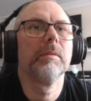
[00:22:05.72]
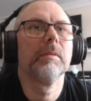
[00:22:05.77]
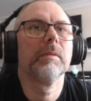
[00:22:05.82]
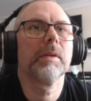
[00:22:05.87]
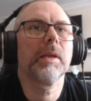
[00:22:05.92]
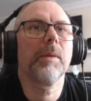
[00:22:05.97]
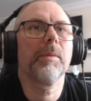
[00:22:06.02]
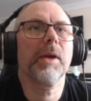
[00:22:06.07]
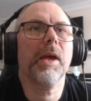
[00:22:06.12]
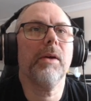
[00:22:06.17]

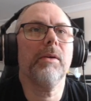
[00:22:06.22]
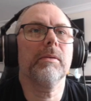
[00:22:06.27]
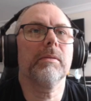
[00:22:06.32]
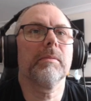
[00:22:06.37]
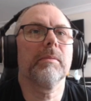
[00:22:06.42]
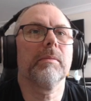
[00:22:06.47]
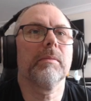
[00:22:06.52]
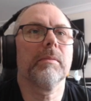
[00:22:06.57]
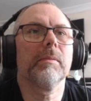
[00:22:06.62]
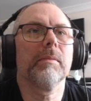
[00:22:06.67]
There we go.
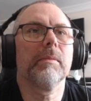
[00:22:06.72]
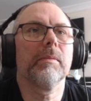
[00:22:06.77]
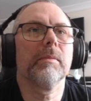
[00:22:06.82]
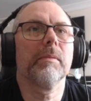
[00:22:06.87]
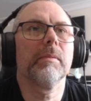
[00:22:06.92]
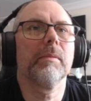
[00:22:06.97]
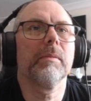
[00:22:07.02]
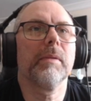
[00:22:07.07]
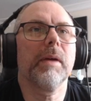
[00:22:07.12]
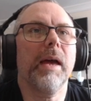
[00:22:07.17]

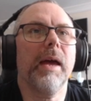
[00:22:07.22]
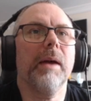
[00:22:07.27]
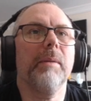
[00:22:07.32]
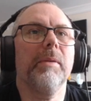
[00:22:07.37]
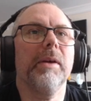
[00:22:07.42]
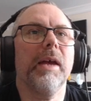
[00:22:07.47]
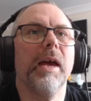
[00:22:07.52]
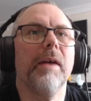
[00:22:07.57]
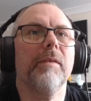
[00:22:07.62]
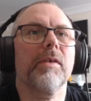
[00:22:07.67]
And
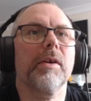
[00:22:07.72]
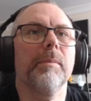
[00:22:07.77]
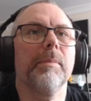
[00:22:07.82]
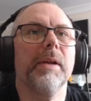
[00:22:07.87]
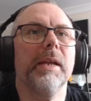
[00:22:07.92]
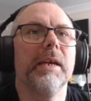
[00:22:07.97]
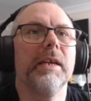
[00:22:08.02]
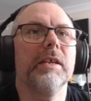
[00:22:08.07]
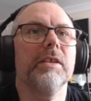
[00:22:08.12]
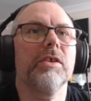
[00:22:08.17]
we have
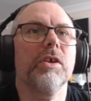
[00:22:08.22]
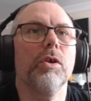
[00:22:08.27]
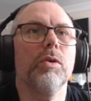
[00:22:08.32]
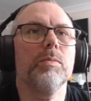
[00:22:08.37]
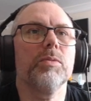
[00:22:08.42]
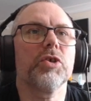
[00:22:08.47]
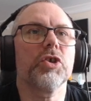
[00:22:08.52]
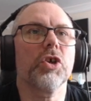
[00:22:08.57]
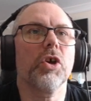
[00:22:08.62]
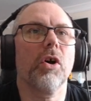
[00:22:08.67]
completed Hoop
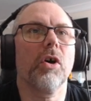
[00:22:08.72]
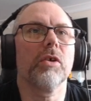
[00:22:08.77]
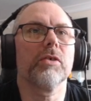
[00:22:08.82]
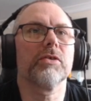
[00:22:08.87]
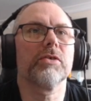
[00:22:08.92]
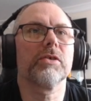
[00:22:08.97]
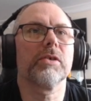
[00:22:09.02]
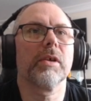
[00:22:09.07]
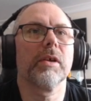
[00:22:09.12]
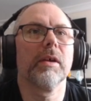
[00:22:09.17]

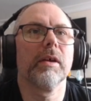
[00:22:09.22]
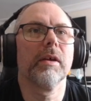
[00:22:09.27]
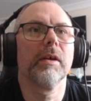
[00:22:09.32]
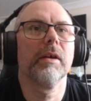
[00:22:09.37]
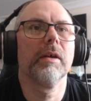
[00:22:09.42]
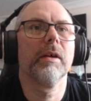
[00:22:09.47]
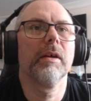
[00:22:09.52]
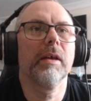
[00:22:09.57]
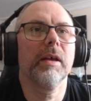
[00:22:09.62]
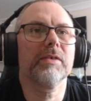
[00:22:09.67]
Shot.
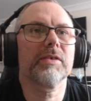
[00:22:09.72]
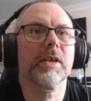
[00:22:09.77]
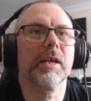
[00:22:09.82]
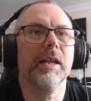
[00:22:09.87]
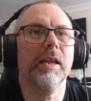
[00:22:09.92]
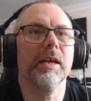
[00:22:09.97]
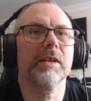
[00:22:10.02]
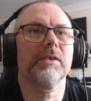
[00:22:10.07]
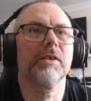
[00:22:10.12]
Let's collect